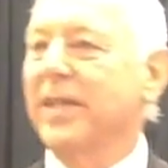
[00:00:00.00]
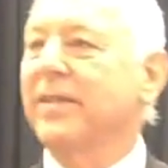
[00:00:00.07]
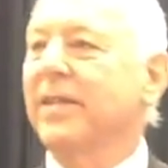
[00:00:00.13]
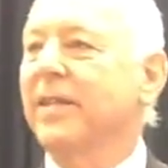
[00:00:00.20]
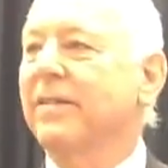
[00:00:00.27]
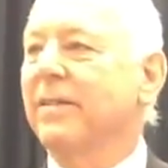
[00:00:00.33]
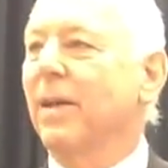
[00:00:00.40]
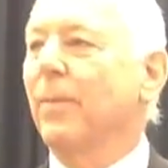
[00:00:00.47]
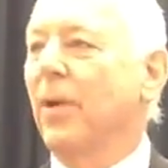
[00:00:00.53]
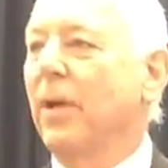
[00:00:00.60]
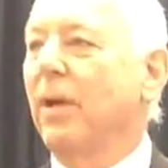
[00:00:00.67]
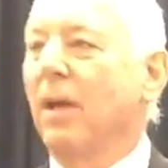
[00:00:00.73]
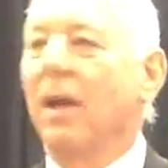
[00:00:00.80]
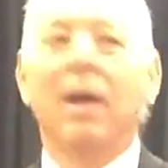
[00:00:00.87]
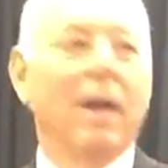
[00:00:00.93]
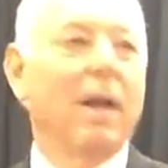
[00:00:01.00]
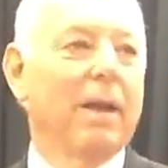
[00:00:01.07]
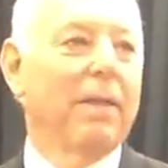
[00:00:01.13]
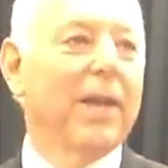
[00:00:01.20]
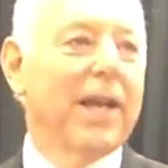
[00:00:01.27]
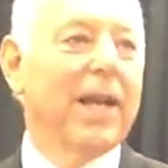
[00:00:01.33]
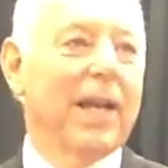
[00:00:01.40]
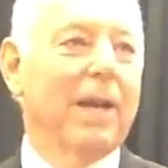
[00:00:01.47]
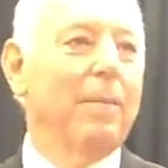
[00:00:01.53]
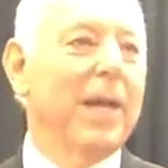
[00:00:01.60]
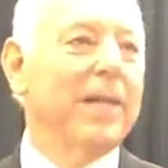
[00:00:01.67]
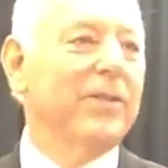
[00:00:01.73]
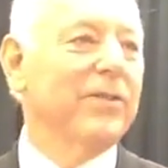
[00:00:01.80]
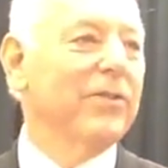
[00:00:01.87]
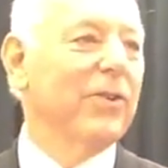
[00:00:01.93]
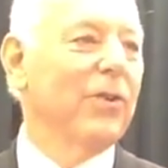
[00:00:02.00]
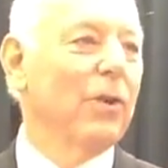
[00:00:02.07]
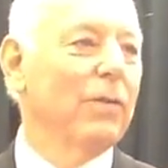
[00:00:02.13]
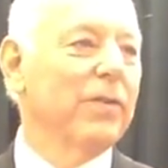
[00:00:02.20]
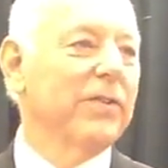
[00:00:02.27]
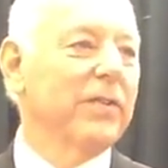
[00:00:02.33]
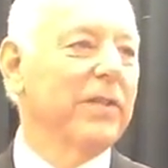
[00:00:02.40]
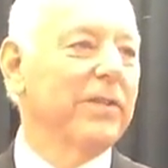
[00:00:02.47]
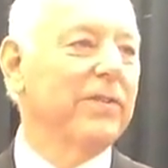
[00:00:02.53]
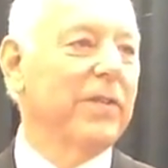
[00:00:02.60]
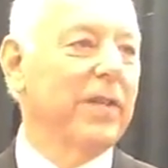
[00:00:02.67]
Let's get someone that kind of matches the nervousness,